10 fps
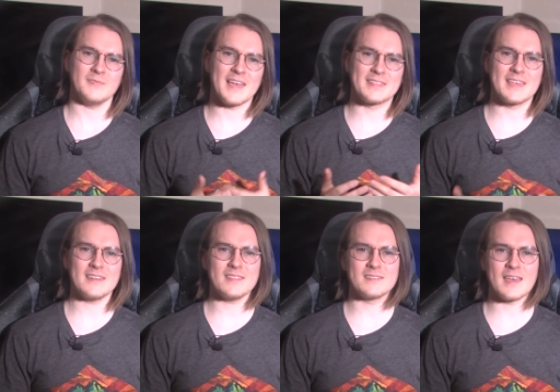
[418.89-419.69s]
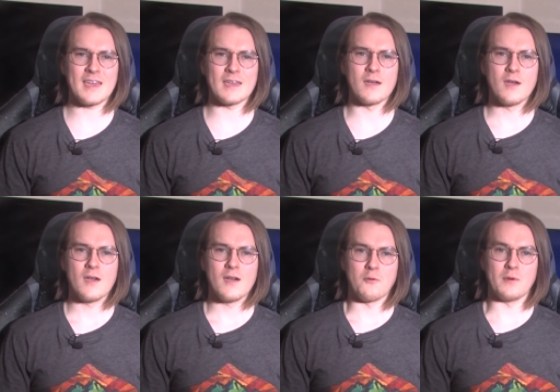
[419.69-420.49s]
At the end of the day,
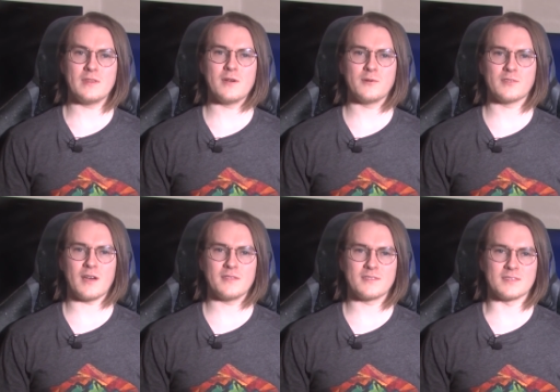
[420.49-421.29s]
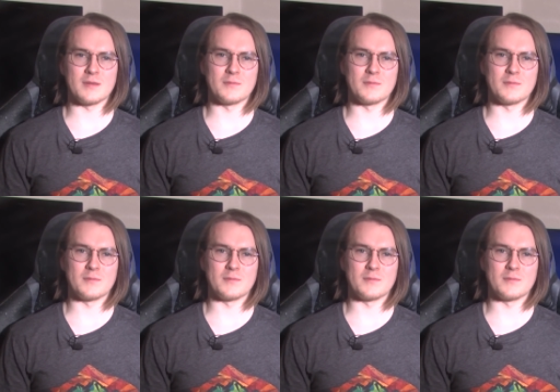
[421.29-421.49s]
Windows on the Steam